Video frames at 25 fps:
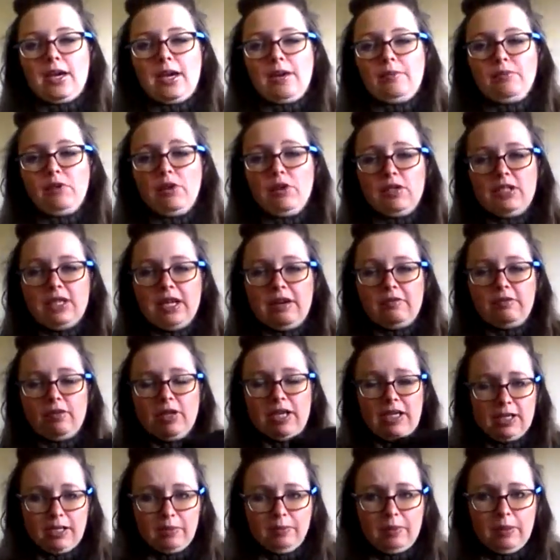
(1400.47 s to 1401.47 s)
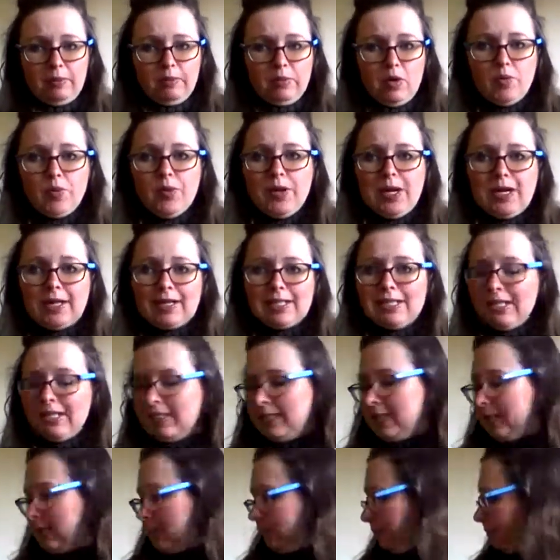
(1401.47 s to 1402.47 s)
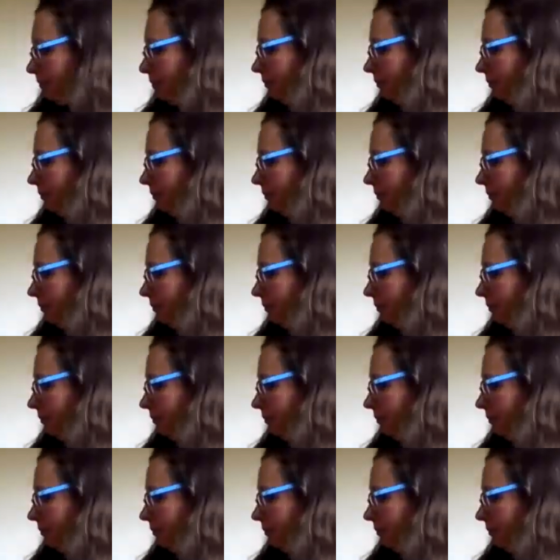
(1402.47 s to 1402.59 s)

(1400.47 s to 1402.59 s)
I'm going to have a little bit more practice.